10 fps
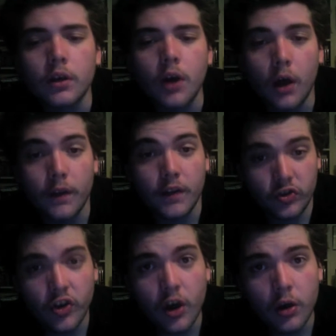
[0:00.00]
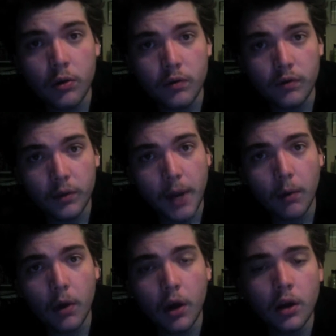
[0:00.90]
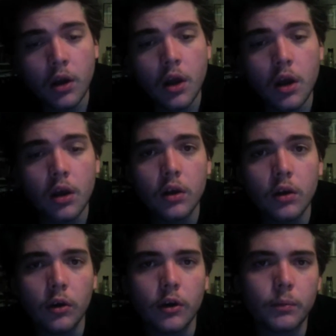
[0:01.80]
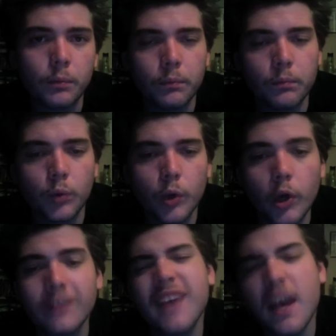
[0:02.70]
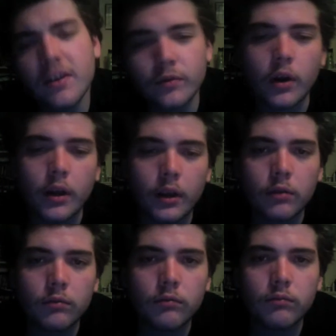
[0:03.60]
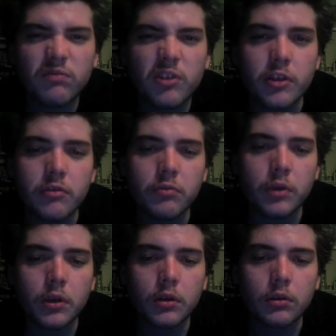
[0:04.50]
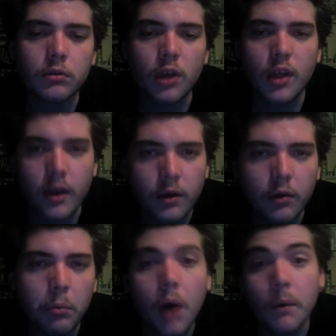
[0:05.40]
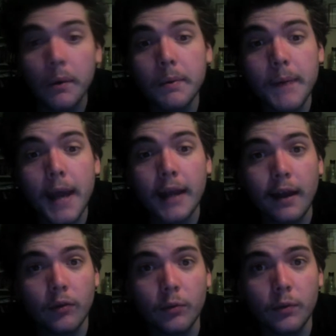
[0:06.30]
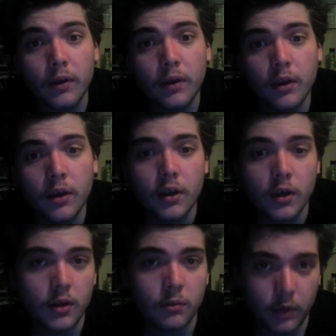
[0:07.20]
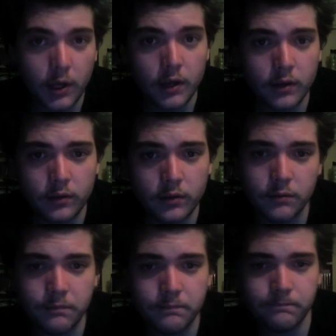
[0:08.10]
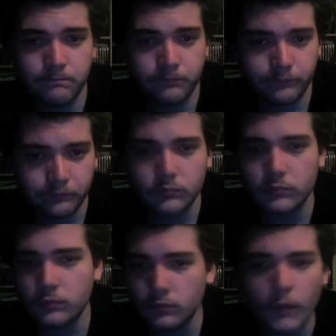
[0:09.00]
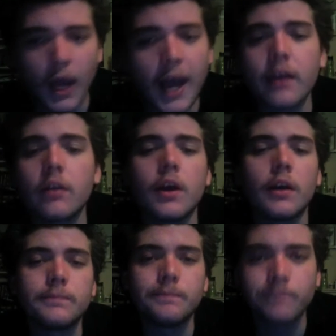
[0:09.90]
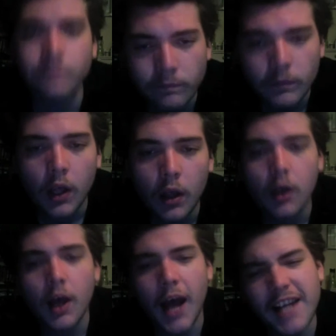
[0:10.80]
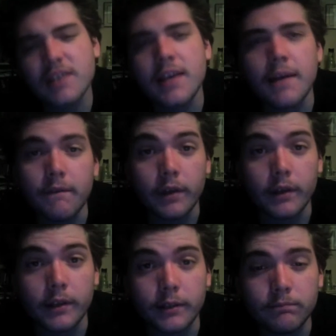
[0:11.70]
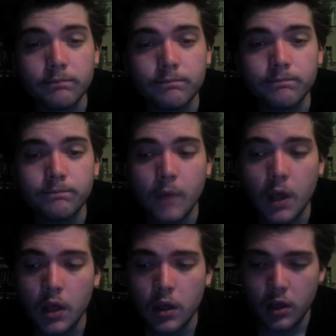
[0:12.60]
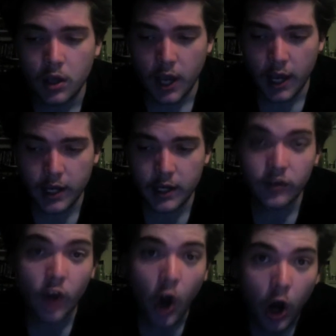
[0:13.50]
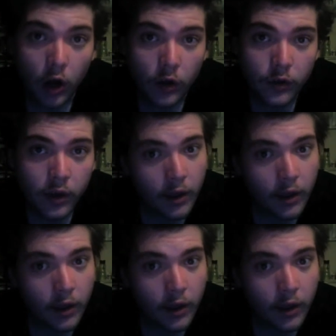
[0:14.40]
on this show from now on. Or we're going to test running for this week, and then it'll probably be back next week. Because, I don't know. I just have a feeling. And it is called